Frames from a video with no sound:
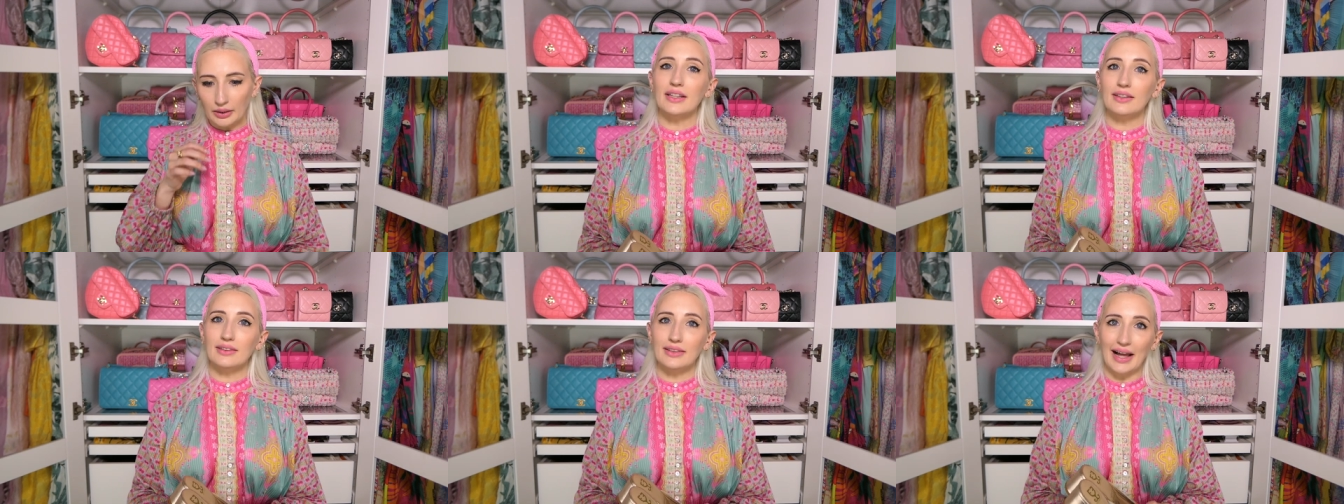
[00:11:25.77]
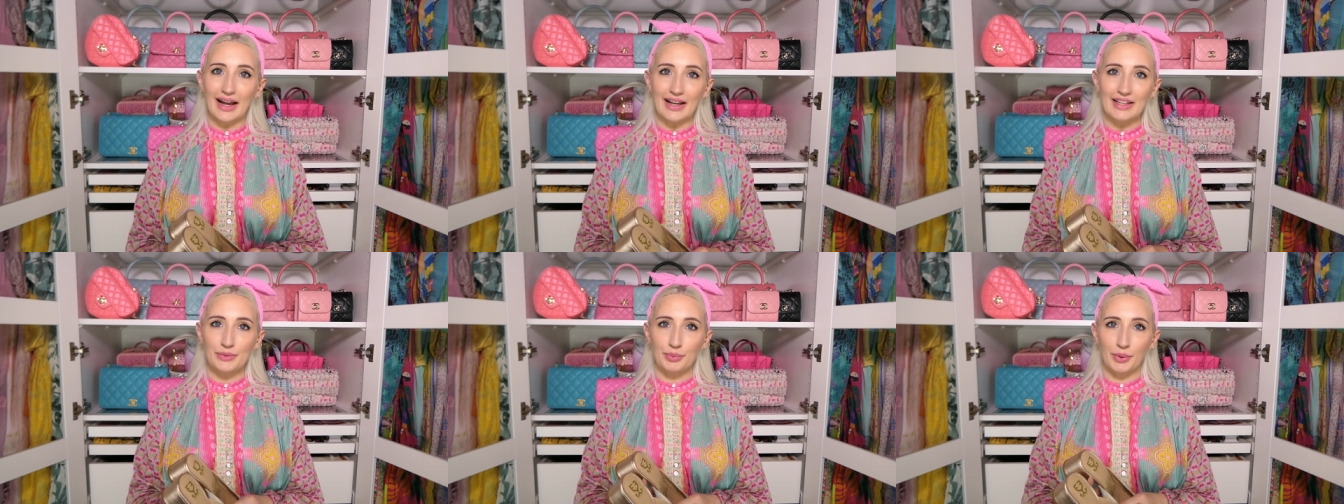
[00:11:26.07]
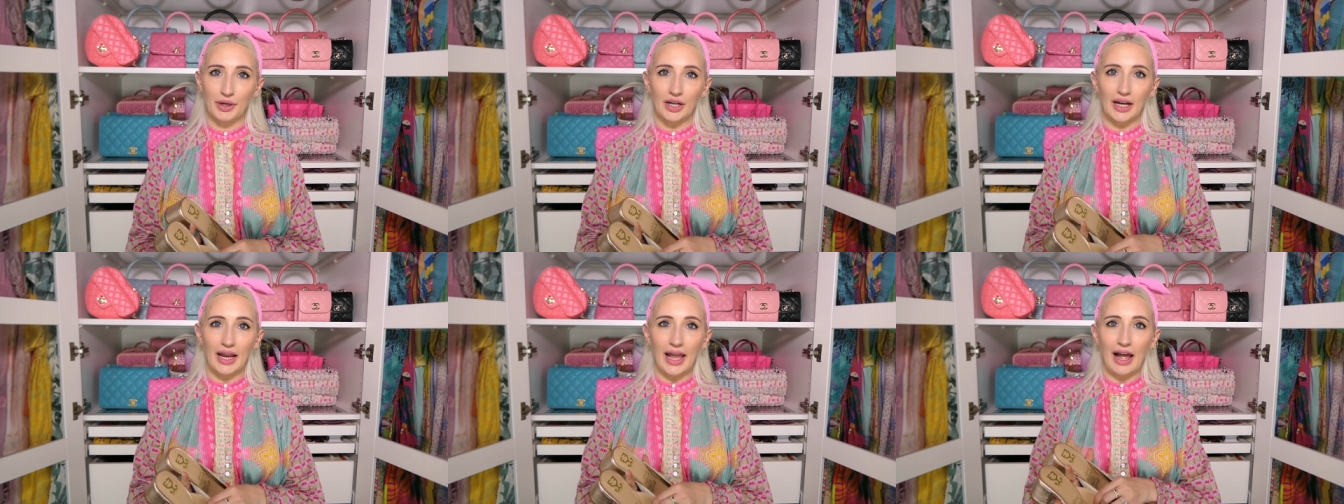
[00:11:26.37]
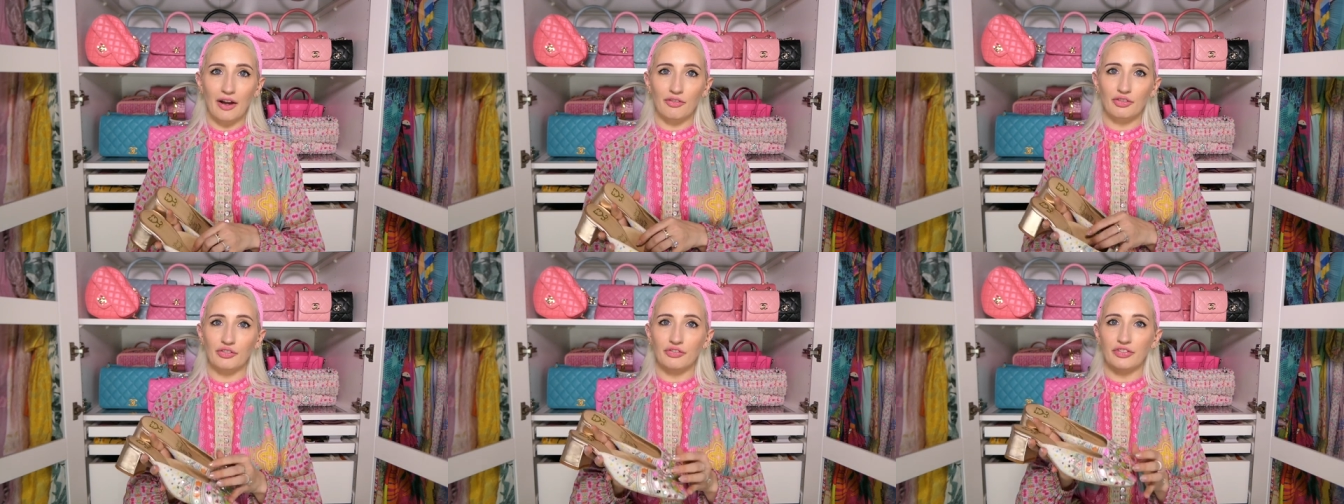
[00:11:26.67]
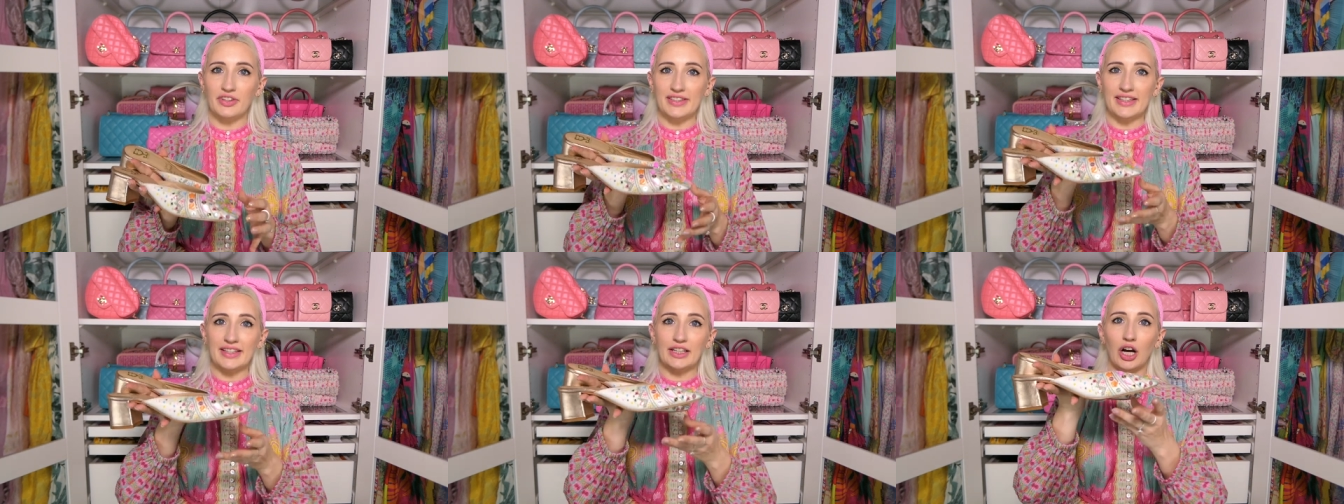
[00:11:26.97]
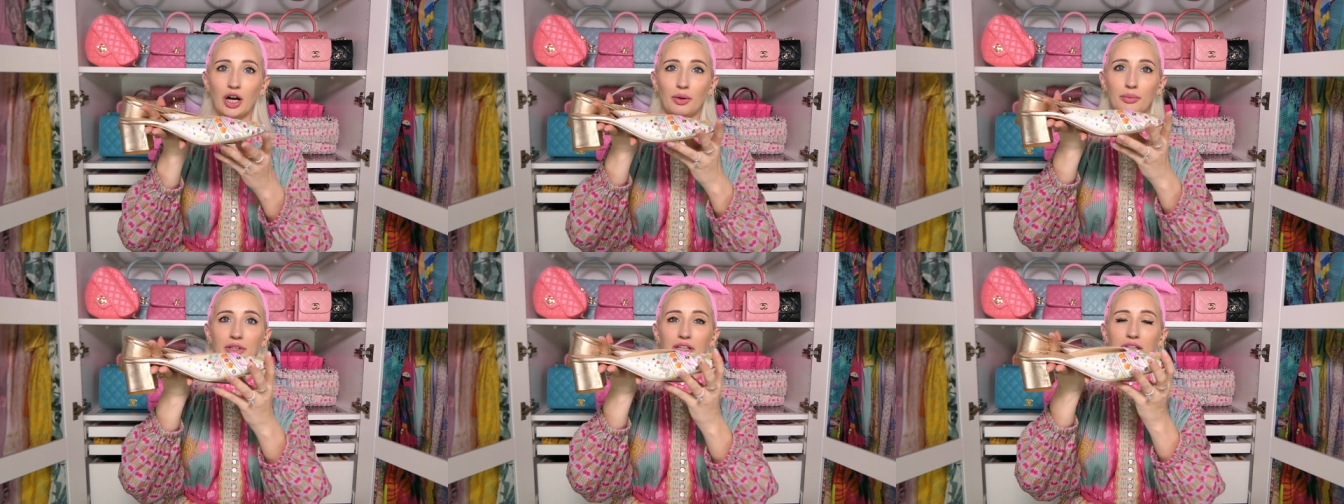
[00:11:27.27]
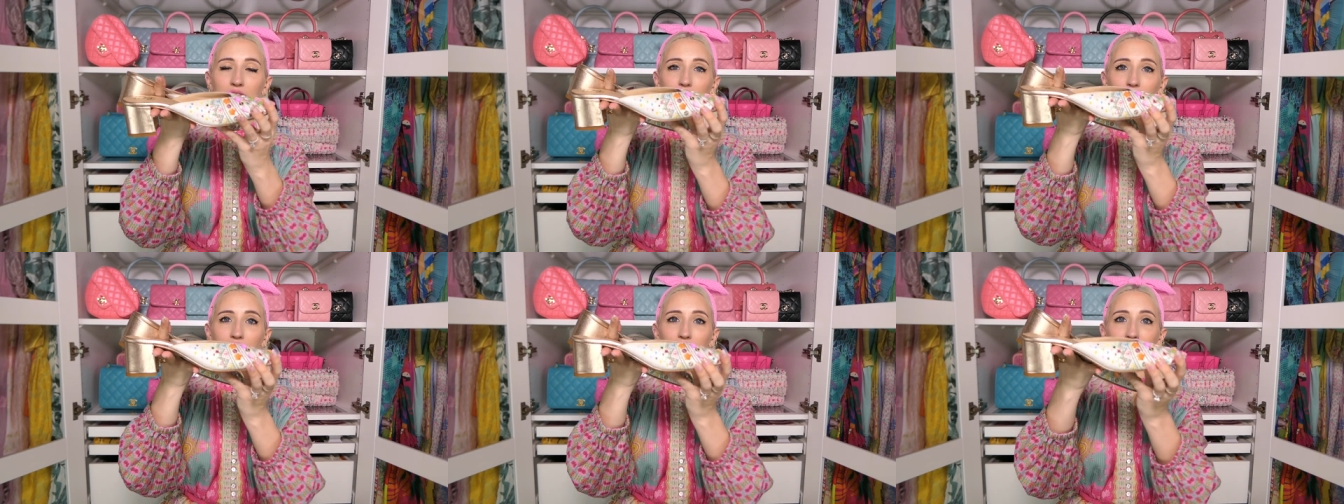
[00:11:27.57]
The last pair I have from Fizzy
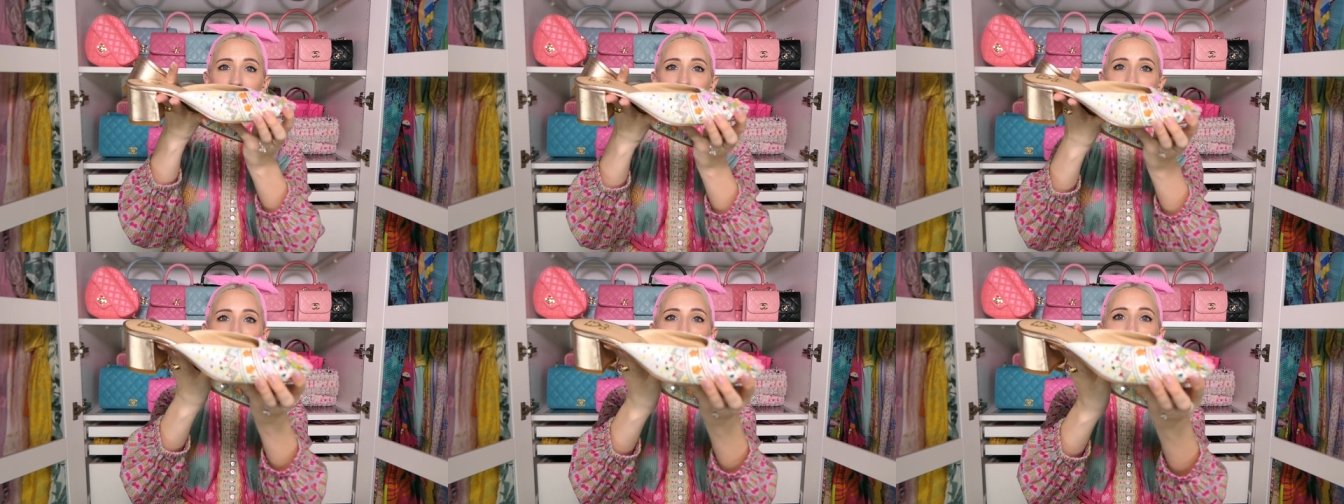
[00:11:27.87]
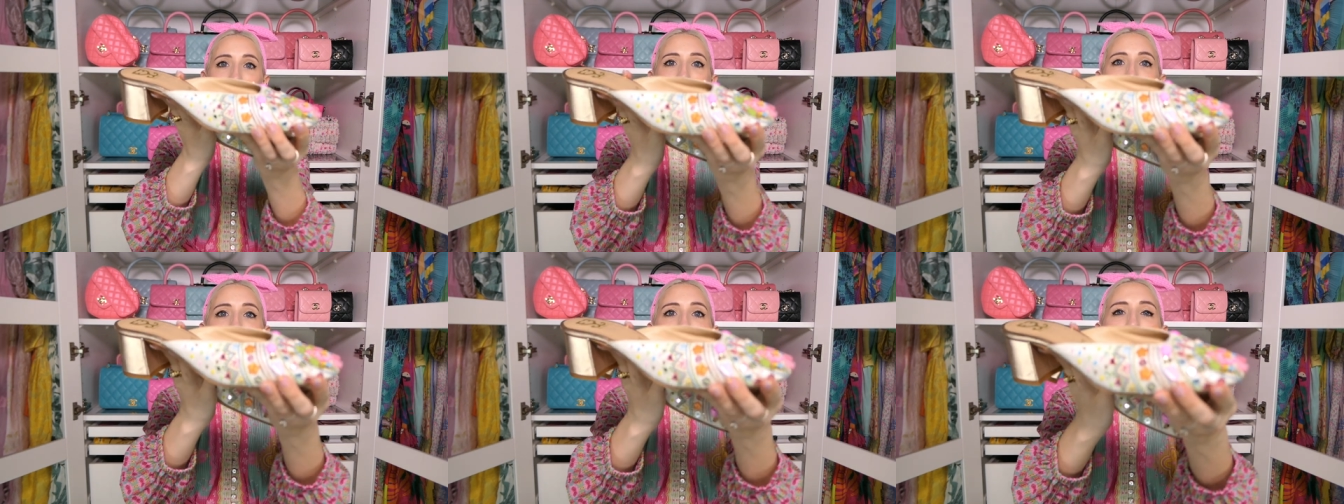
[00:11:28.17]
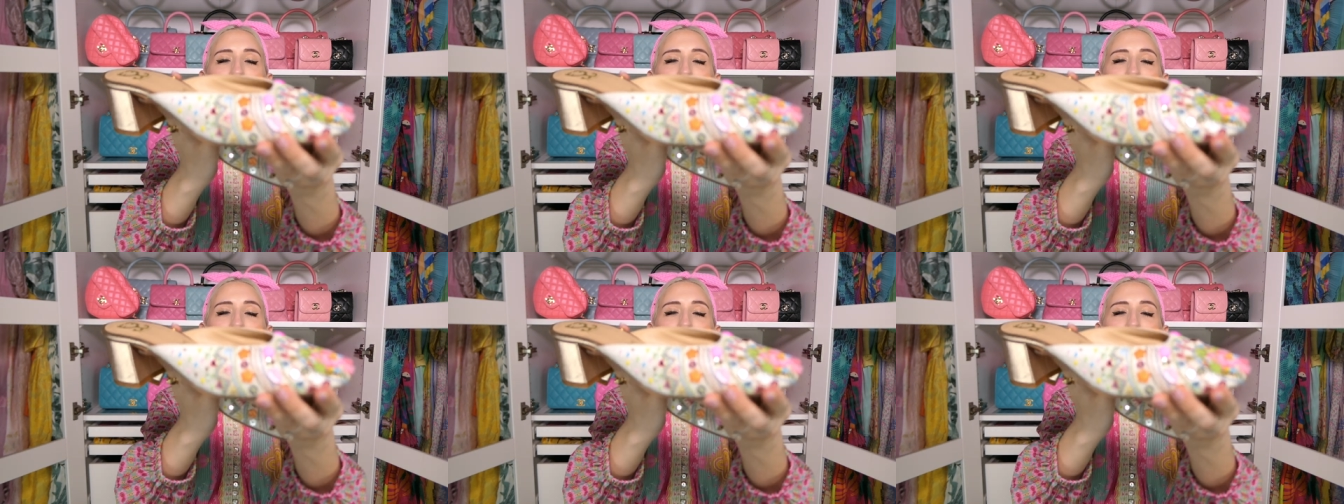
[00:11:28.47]
Goblet are these like